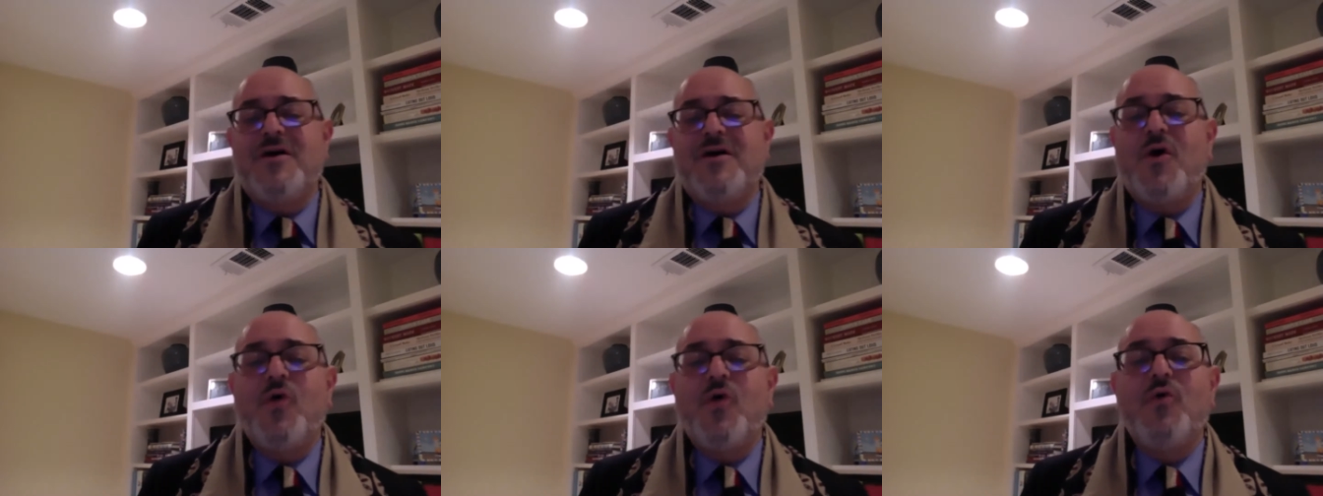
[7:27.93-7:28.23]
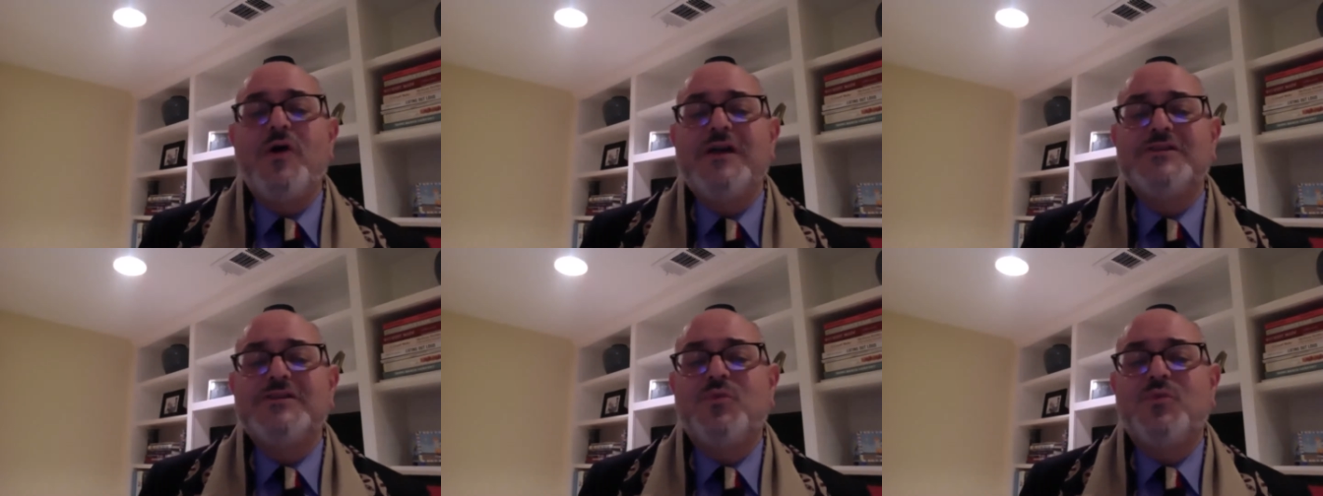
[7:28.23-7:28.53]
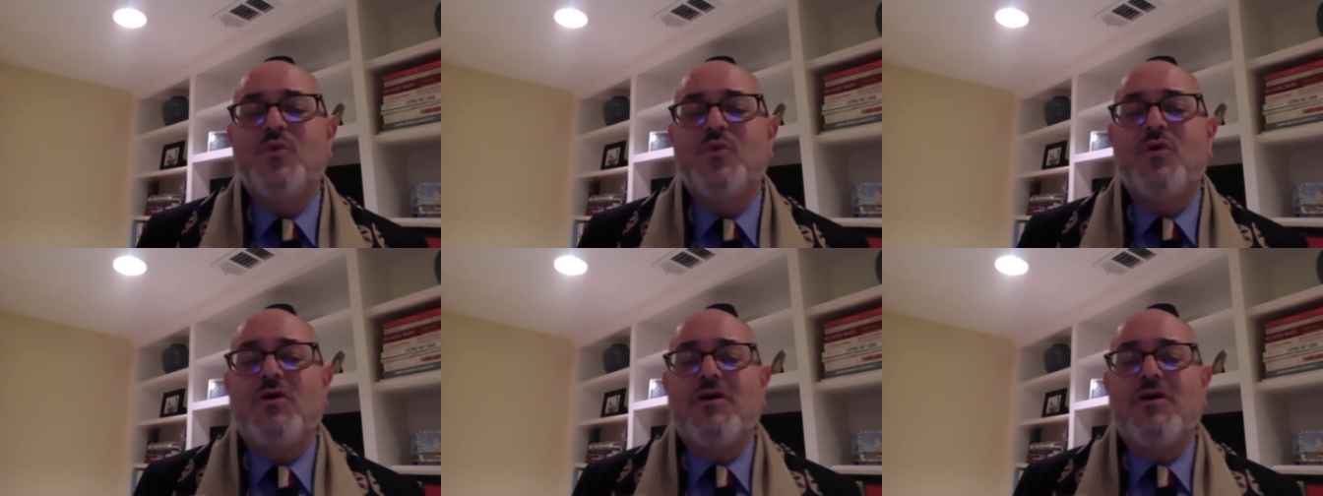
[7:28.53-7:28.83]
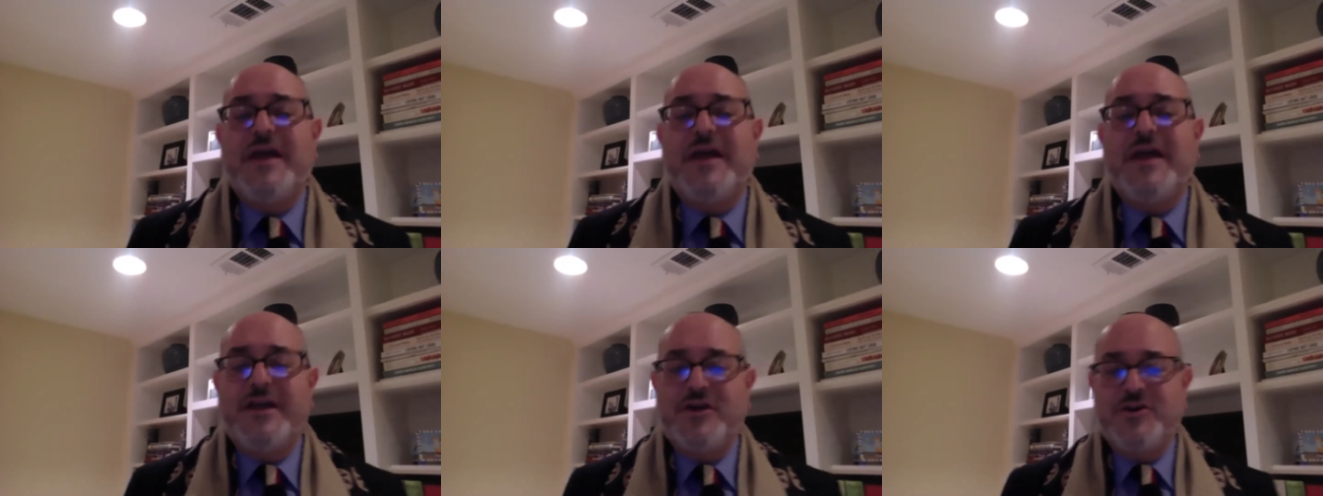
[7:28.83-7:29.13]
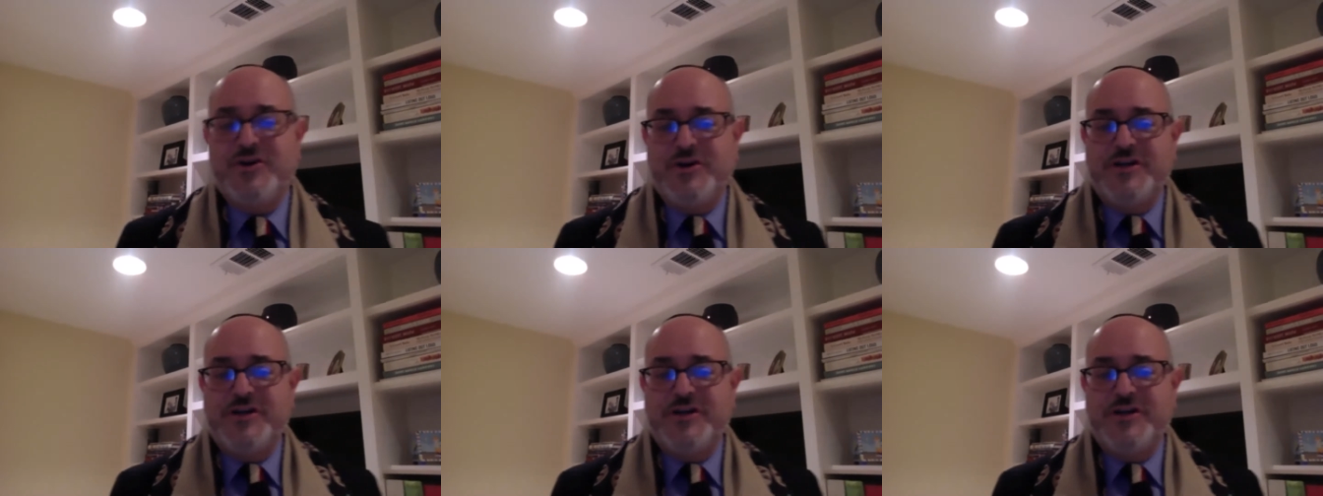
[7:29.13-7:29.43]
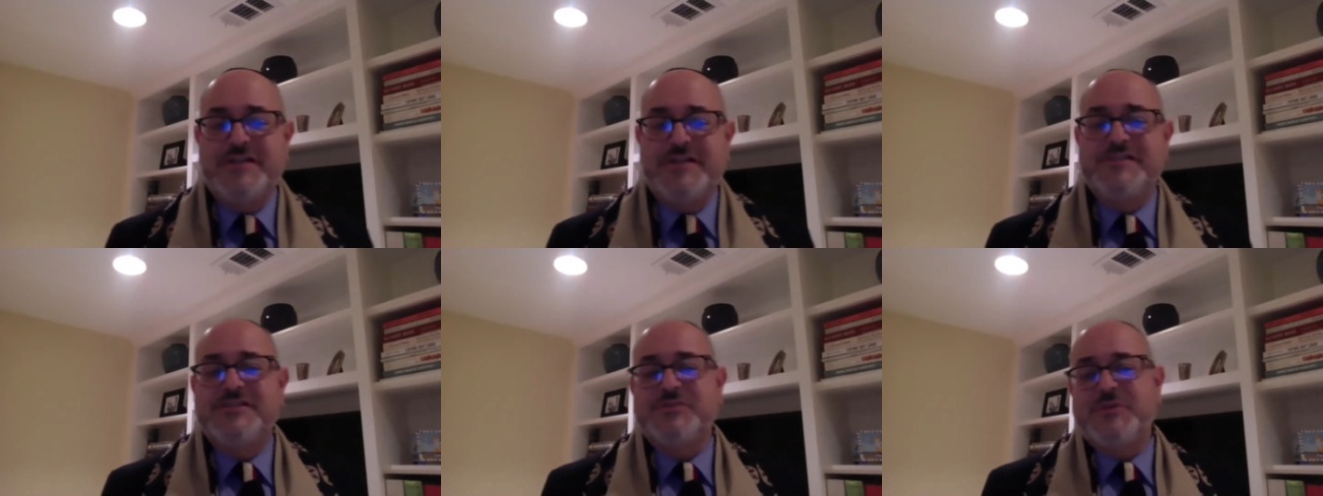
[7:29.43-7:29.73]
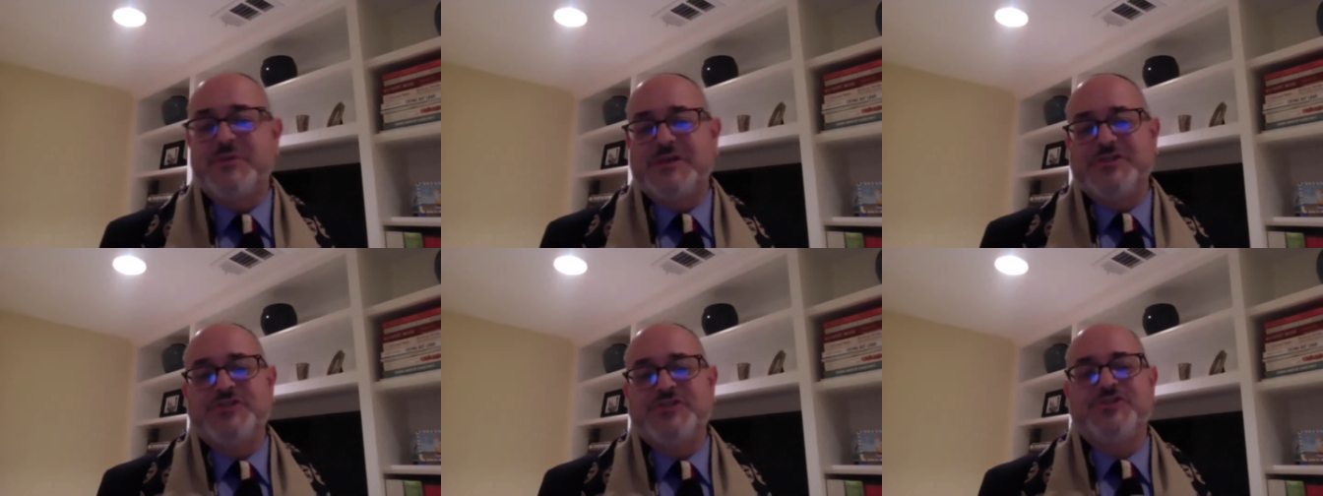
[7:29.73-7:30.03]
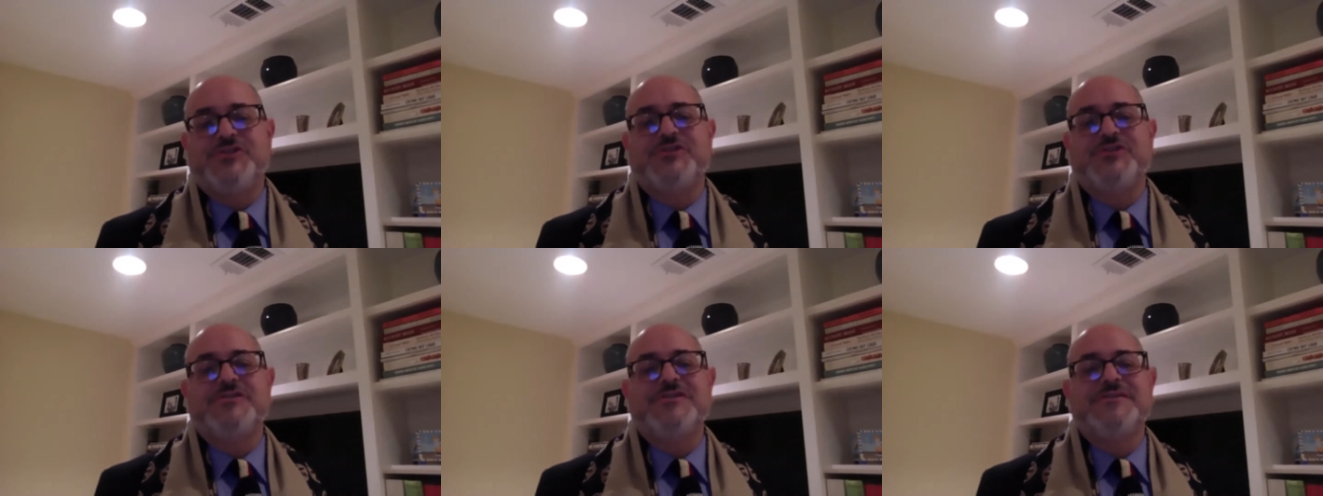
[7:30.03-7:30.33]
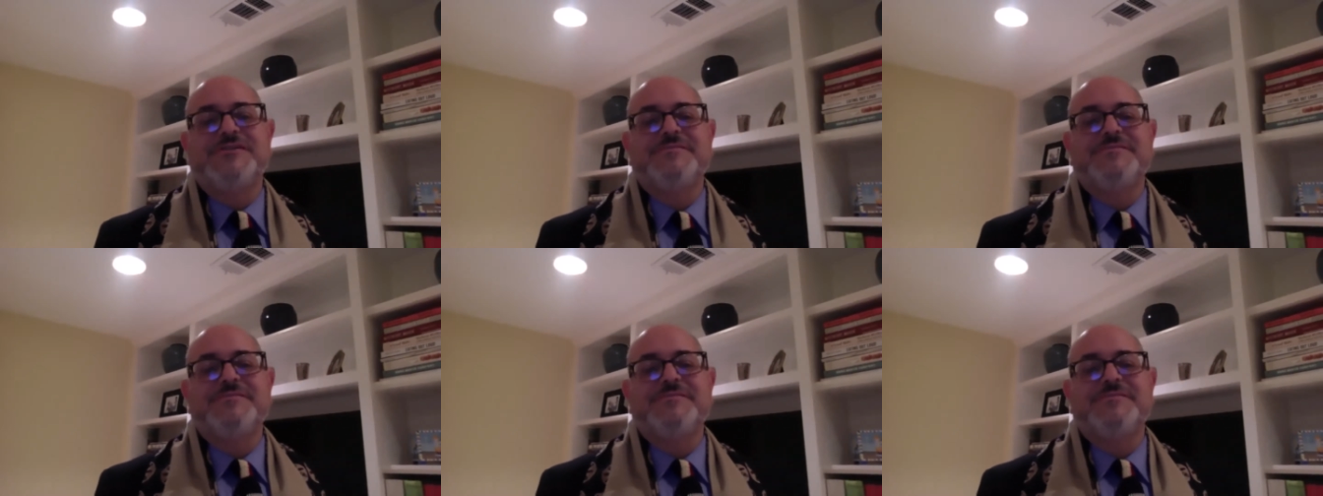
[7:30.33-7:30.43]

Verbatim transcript: always wore a hooded sweatshirt.